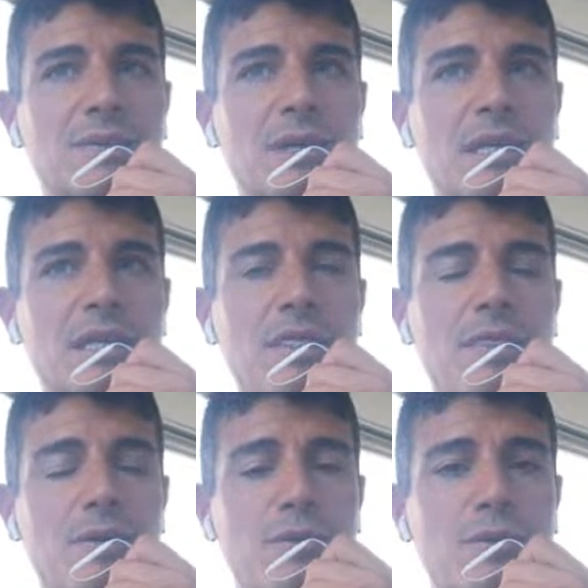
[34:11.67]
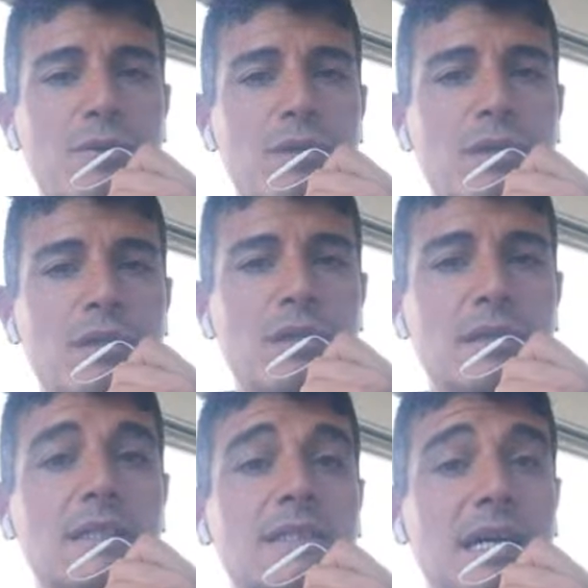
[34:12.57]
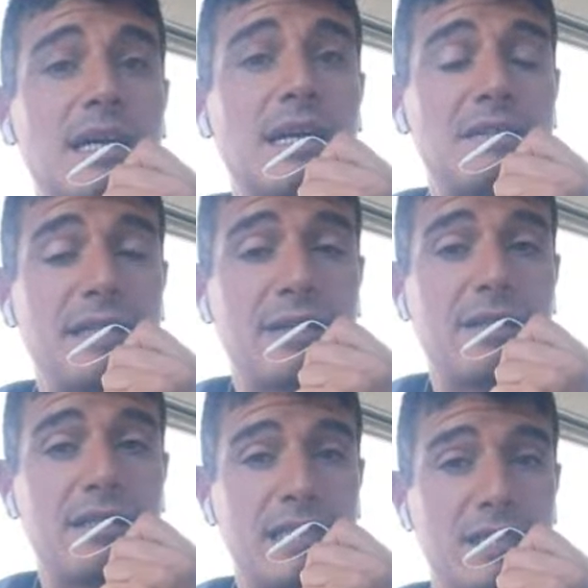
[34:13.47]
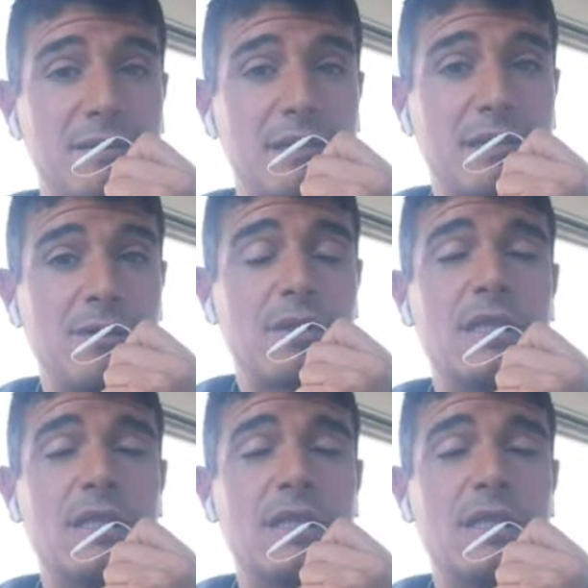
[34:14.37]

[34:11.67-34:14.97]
really through the entire life cycle assessment,